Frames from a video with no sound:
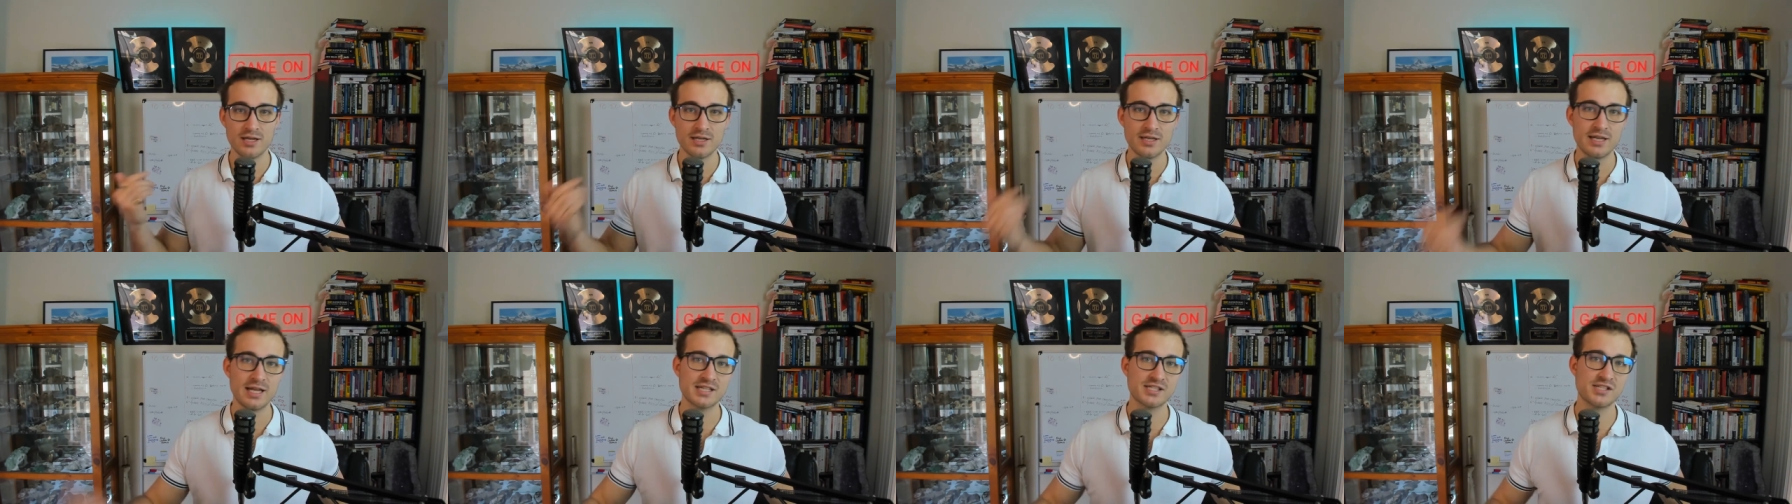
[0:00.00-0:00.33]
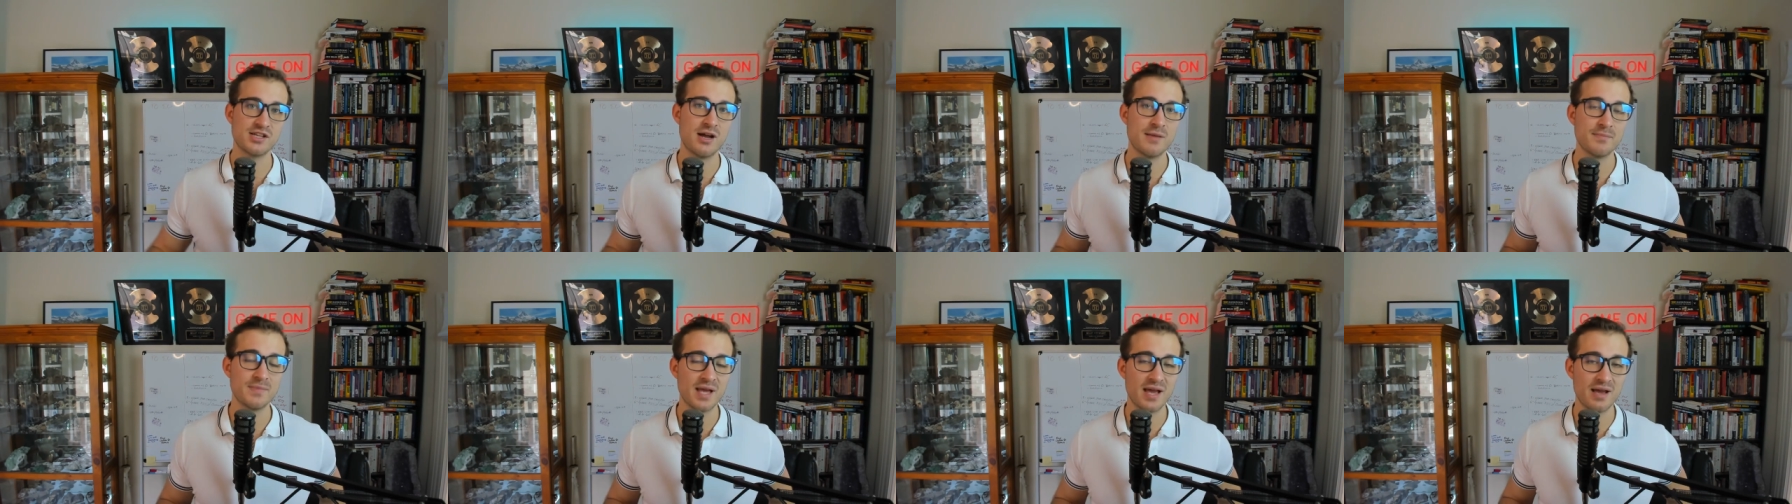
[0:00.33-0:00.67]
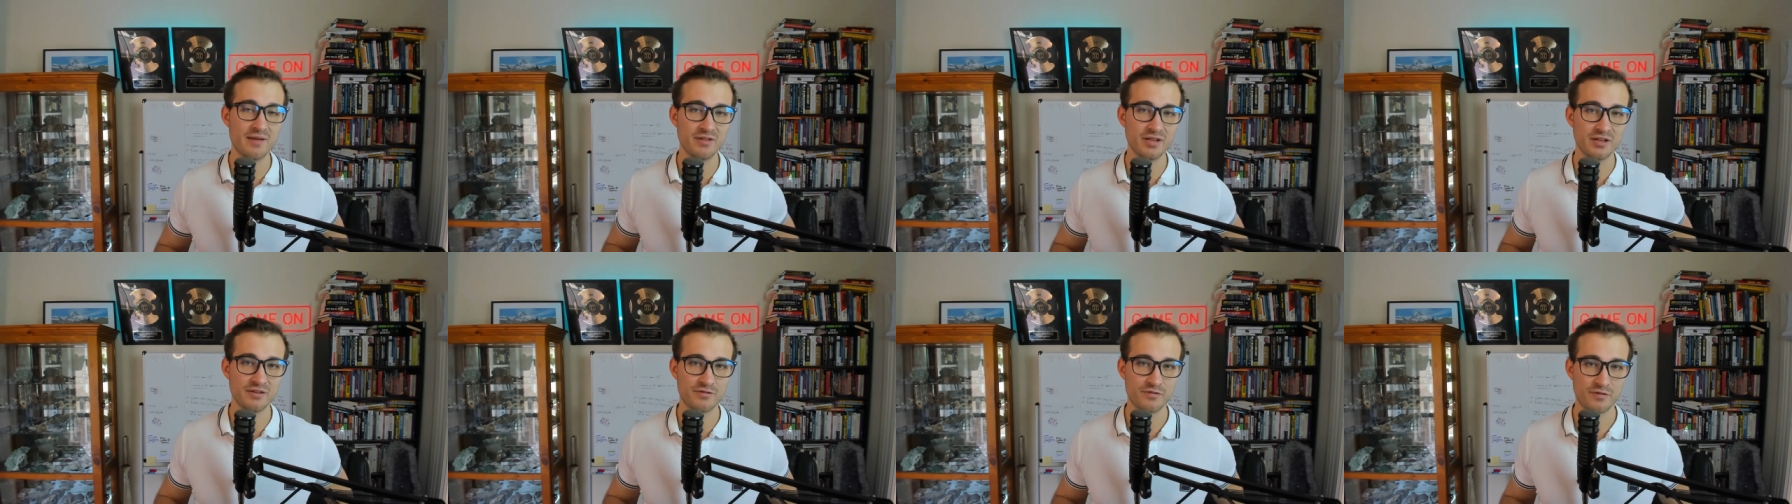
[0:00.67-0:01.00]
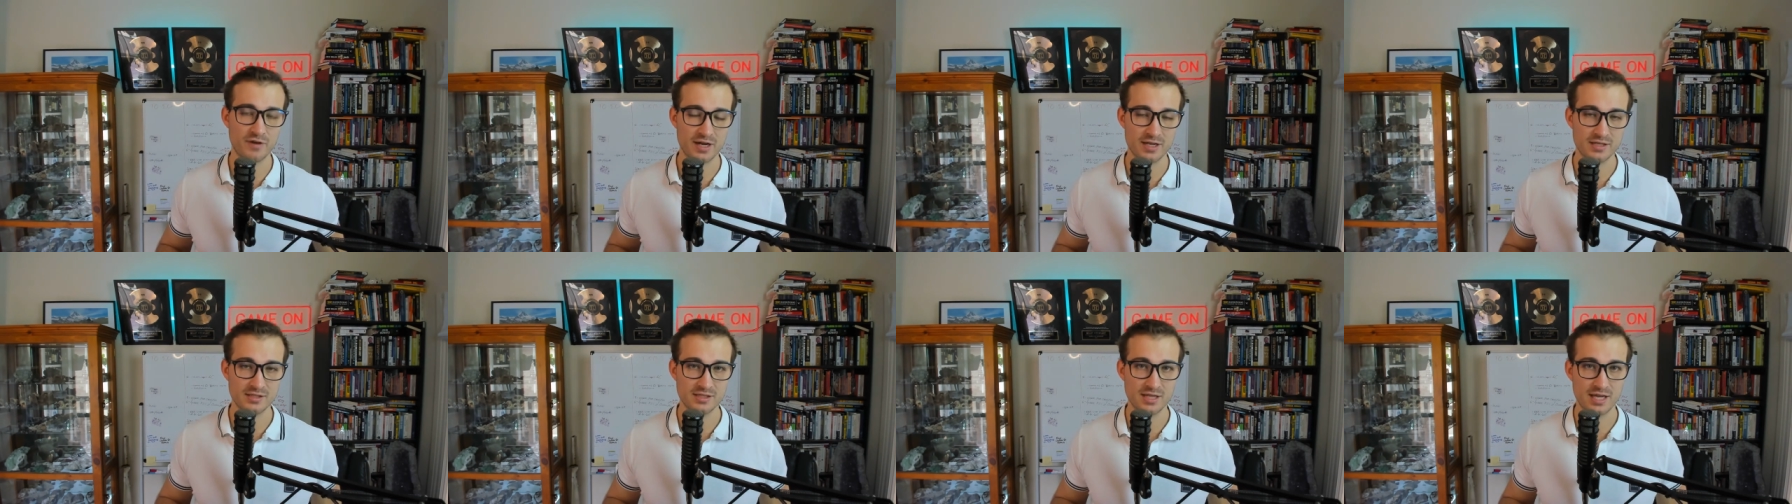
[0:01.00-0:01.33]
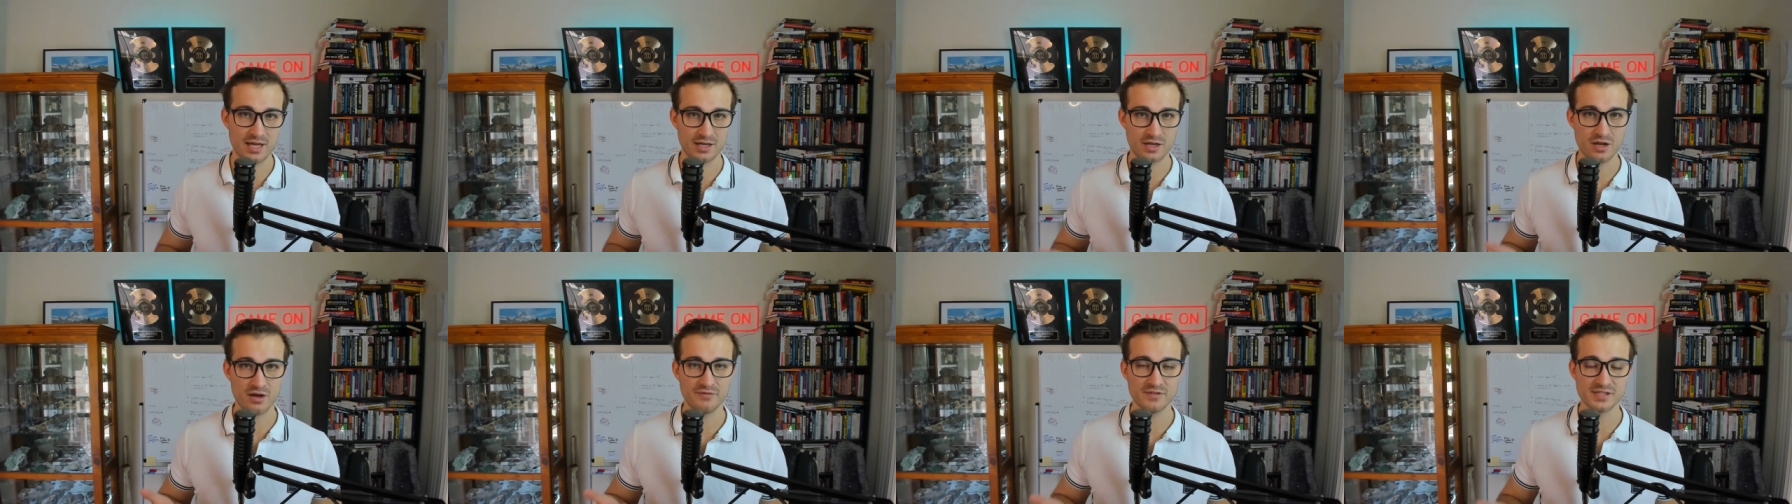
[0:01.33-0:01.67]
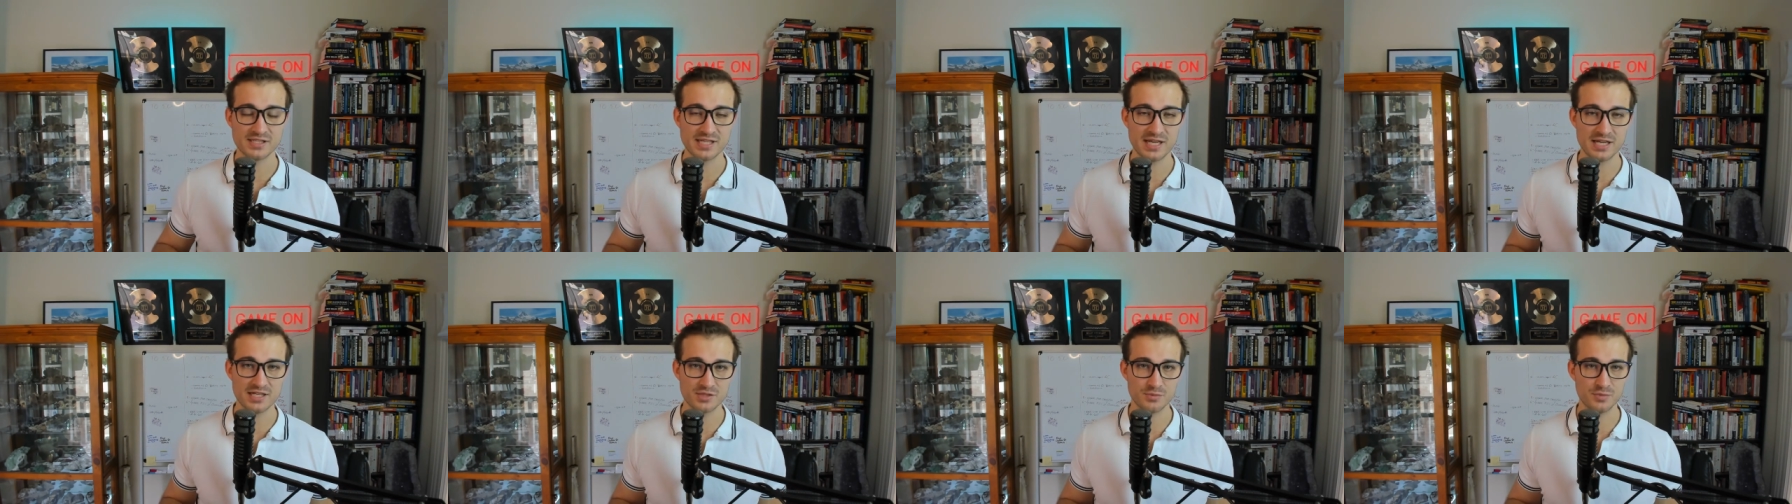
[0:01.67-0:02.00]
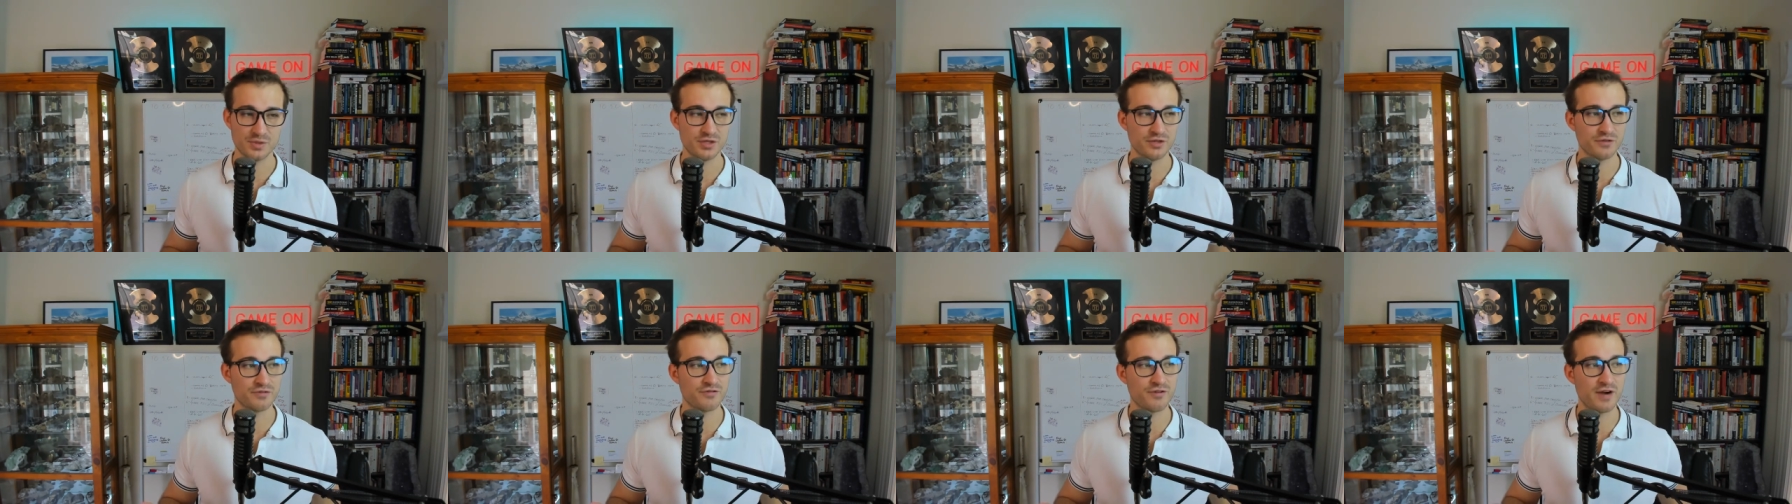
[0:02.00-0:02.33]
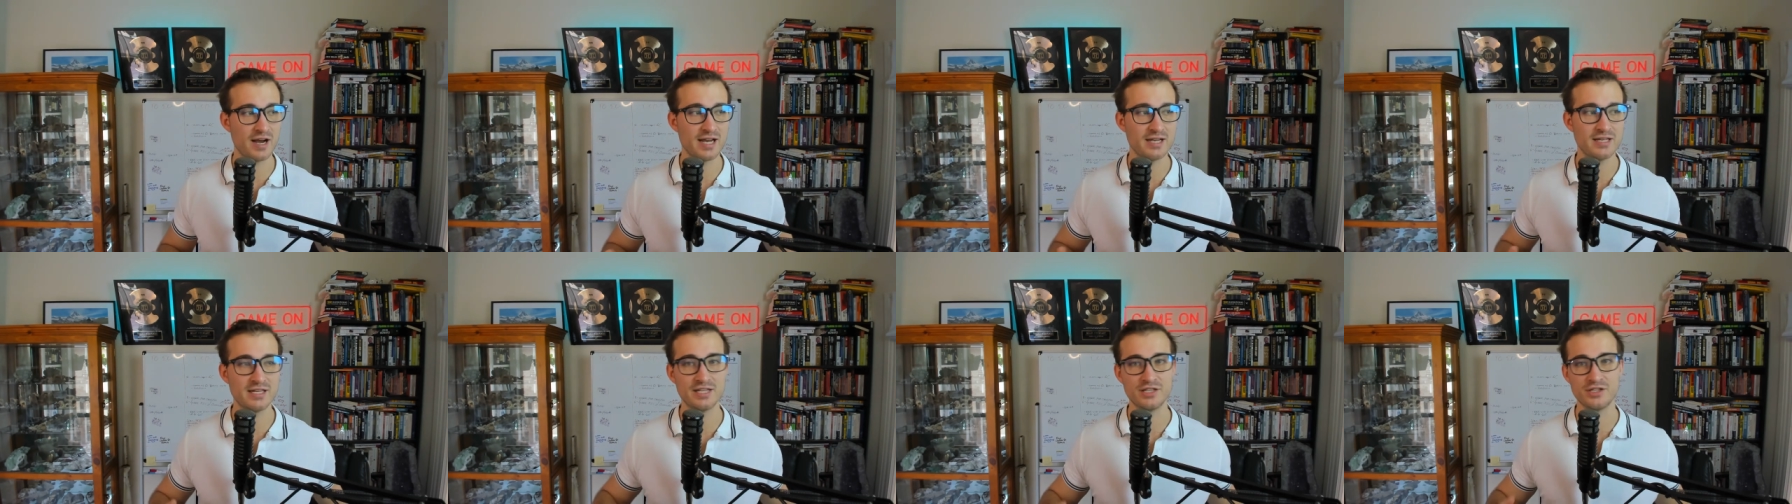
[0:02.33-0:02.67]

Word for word: next time you're having a friend a conversation with your friend